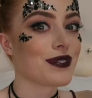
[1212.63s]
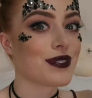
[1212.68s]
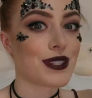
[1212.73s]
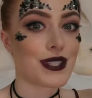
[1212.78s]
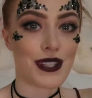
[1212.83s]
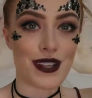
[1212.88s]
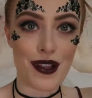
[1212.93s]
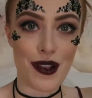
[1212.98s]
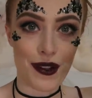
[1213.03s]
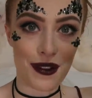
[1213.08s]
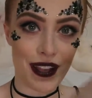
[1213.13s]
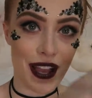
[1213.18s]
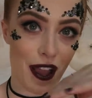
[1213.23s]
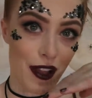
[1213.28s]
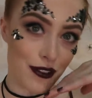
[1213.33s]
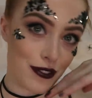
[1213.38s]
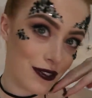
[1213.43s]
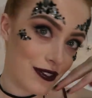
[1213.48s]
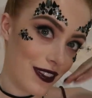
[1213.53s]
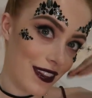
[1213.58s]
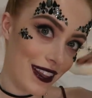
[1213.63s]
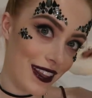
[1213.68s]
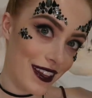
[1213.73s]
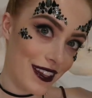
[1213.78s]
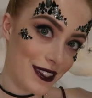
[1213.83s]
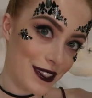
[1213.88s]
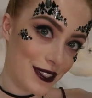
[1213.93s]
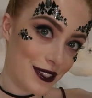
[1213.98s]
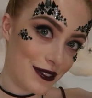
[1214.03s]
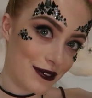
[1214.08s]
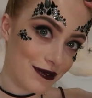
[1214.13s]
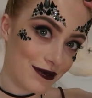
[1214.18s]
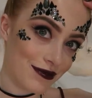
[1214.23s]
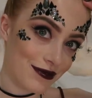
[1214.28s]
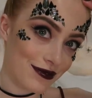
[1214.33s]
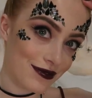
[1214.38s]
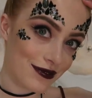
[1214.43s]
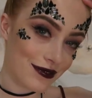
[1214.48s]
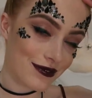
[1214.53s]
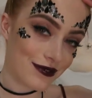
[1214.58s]
So look out for this.
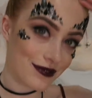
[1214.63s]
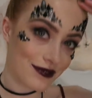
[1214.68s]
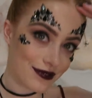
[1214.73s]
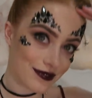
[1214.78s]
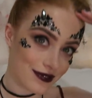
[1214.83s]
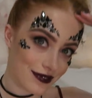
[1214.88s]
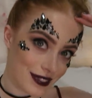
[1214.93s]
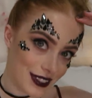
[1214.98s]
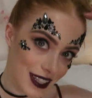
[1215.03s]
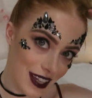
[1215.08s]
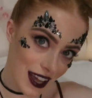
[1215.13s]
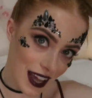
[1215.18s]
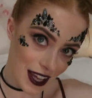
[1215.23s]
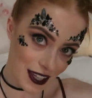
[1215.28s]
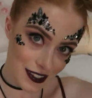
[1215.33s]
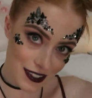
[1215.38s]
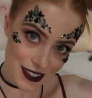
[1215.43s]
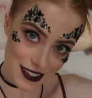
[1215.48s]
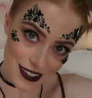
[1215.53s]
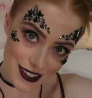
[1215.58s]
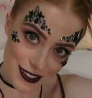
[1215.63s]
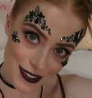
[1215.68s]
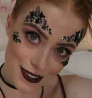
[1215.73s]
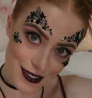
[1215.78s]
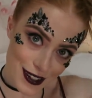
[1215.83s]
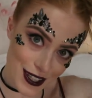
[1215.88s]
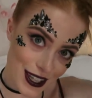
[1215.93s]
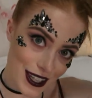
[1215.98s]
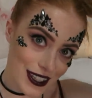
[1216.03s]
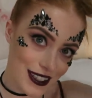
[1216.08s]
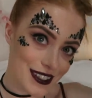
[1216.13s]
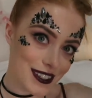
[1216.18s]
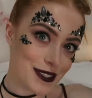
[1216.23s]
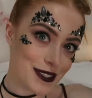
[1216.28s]
And this.